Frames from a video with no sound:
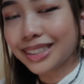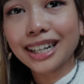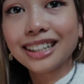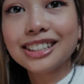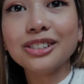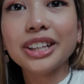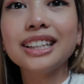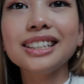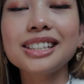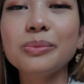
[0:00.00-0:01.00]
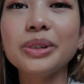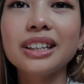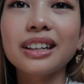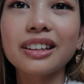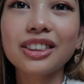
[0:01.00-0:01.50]
yeah. So that needs to
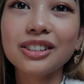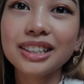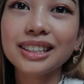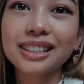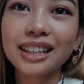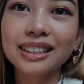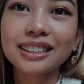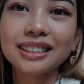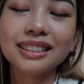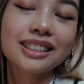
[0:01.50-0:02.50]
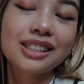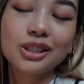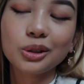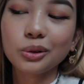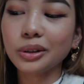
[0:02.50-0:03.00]
be like 30
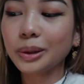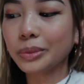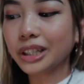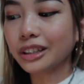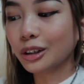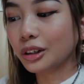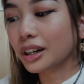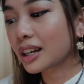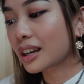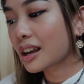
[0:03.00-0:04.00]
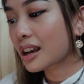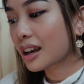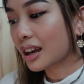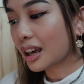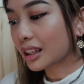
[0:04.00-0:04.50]
seconds to a minute long.
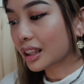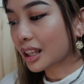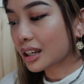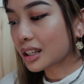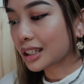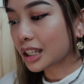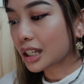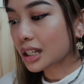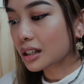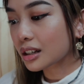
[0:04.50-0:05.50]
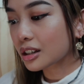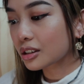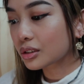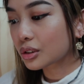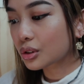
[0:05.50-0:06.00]
And then
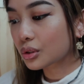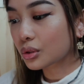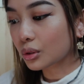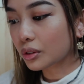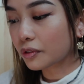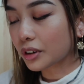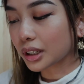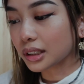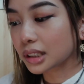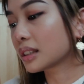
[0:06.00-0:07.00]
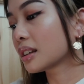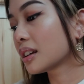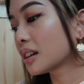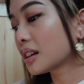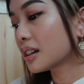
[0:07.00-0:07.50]
storefront,
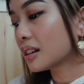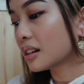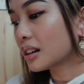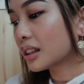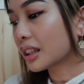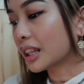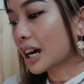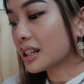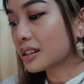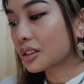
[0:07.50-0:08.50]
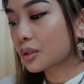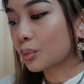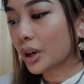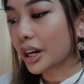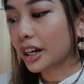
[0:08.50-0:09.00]
that is
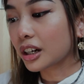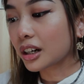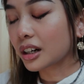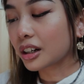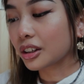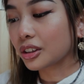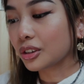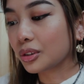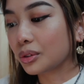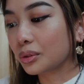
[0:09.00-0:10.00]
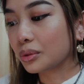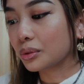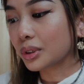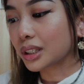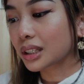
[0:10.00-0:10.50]
where
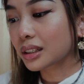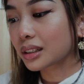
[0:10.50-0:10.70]
you